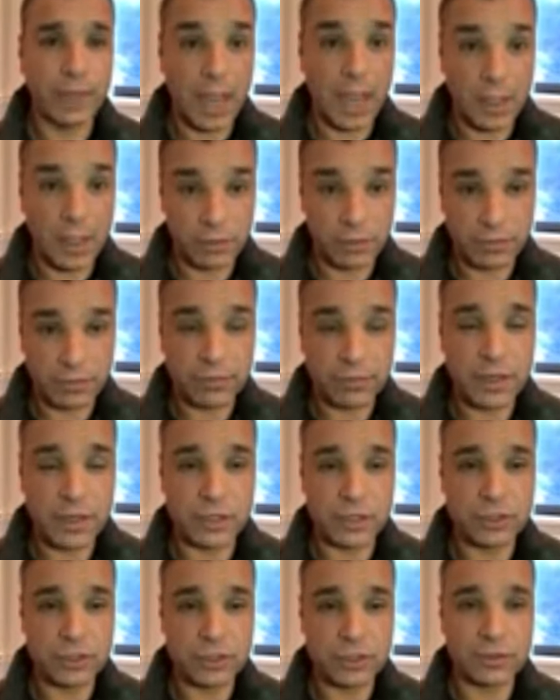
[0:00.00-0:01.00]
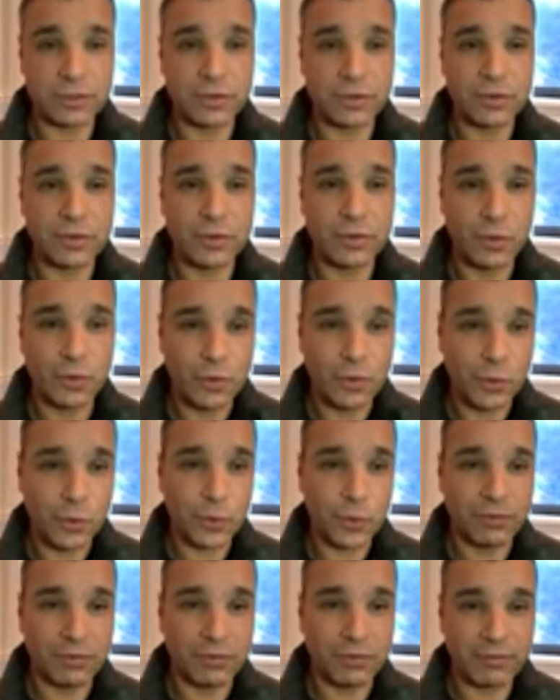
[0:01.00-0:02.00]
and the finisher
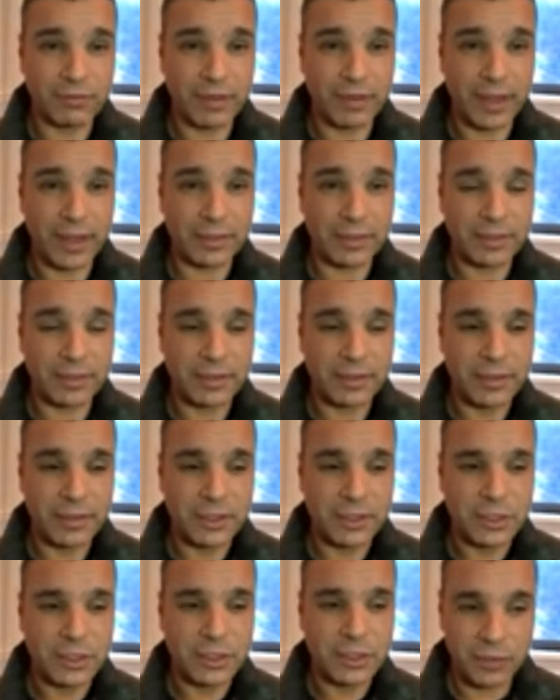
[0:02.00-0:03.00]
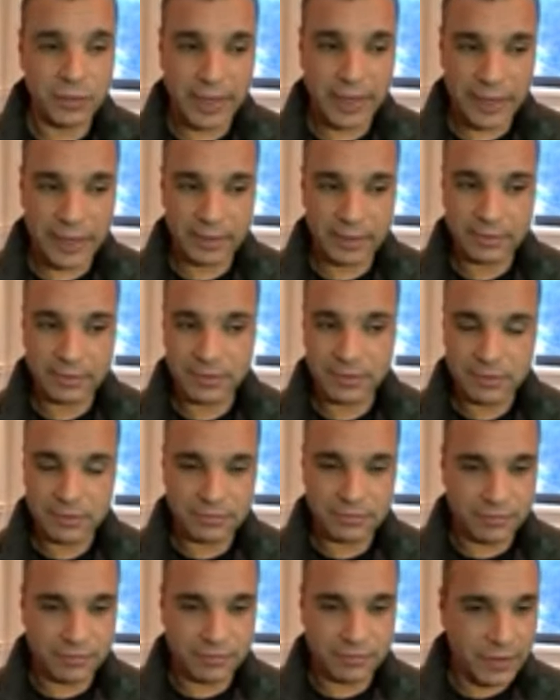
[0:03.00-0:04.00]
of our faith. So, again,
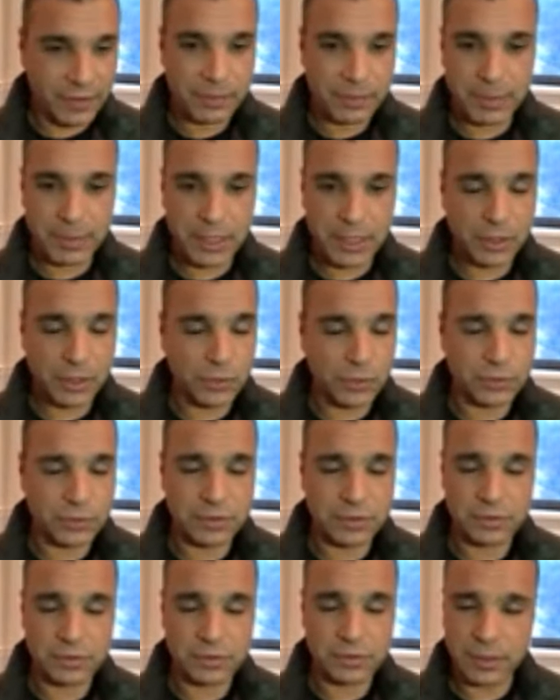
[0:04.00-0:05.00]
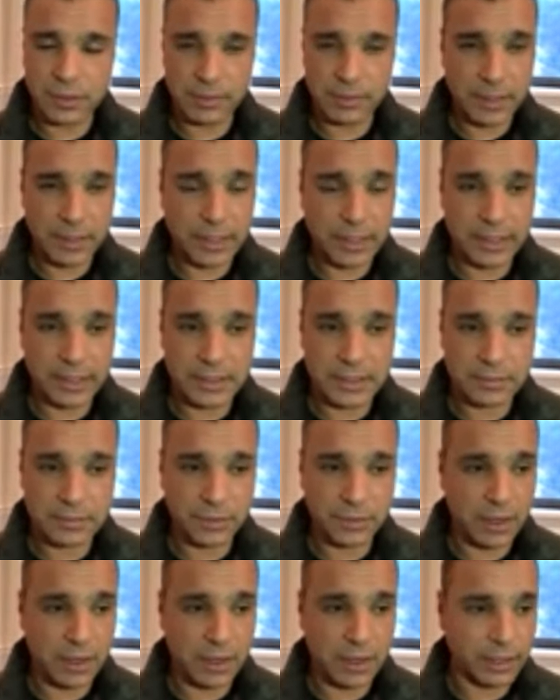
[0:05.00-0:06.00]
very big news in the Middle East
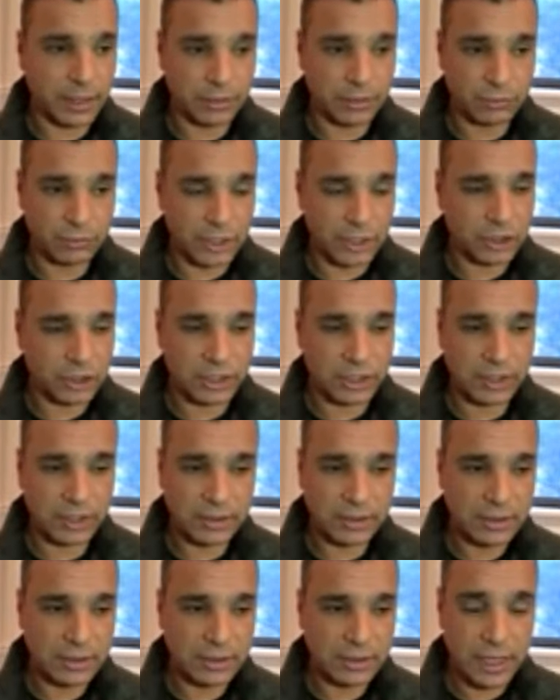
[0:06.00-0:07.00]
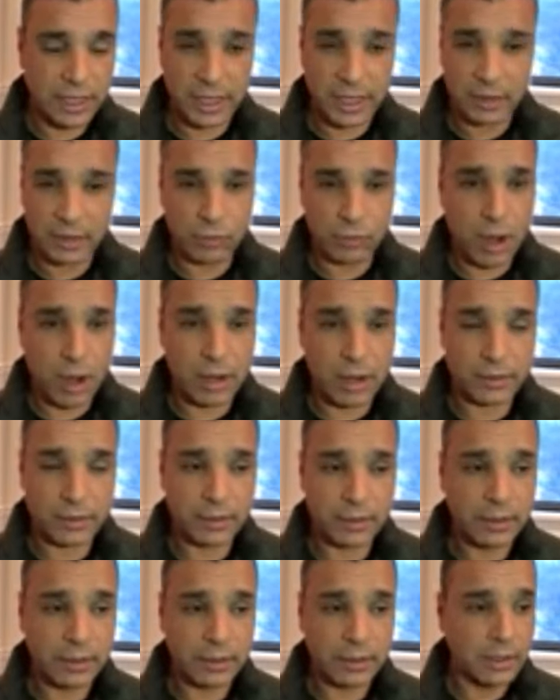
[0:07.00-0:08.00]
regarding Russia and
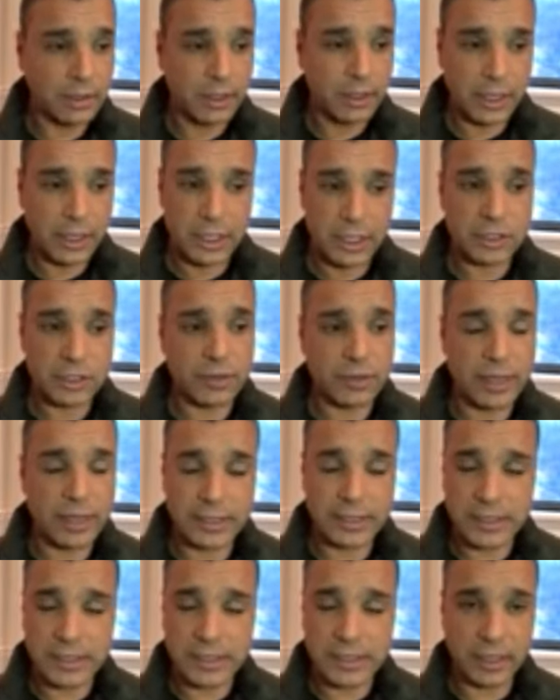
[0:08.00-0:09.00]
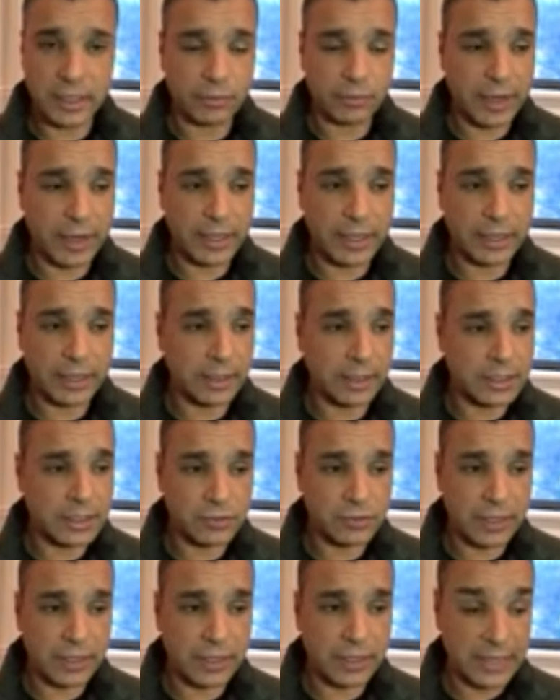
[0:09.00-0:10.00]
Iran. Israel is getting ready.
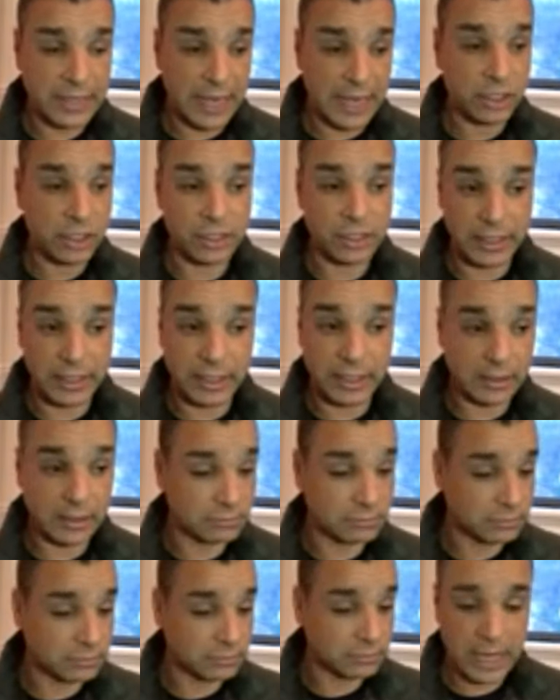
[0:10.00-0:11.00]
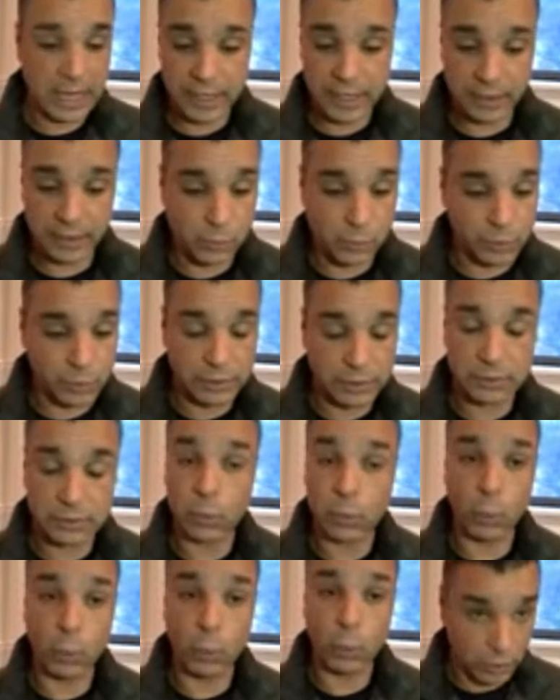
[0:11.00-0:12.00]
Israel is actually telling the world
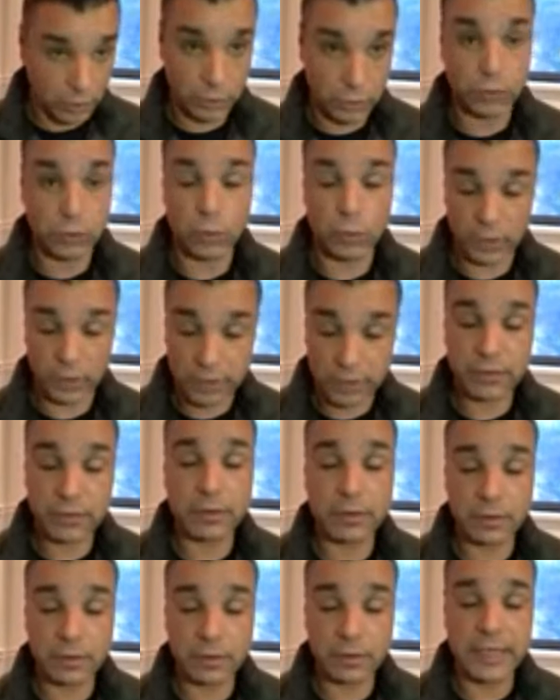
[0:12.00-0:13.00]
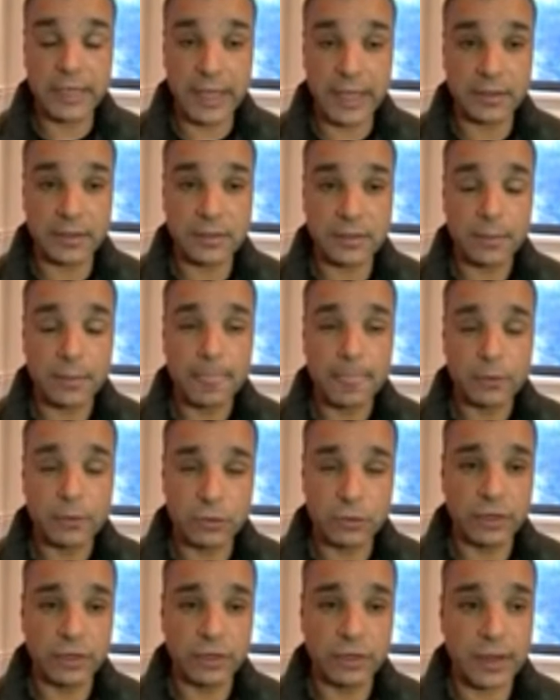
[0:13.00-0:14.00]
we're going to do whatever it takes
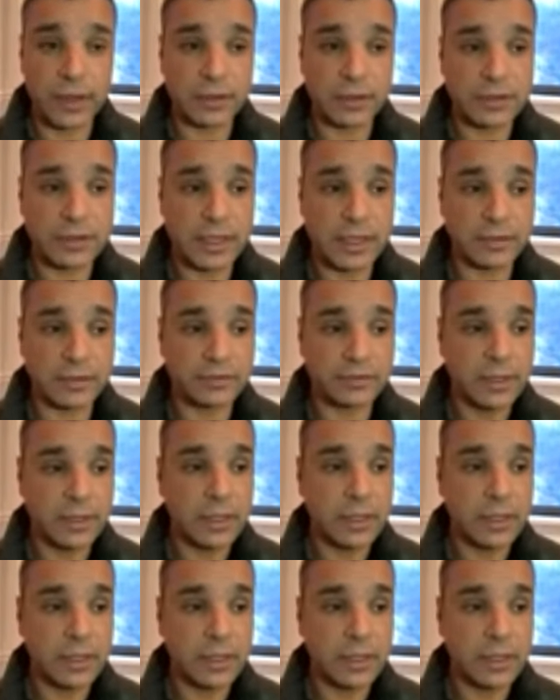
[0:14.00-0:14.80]
to defend ourselves.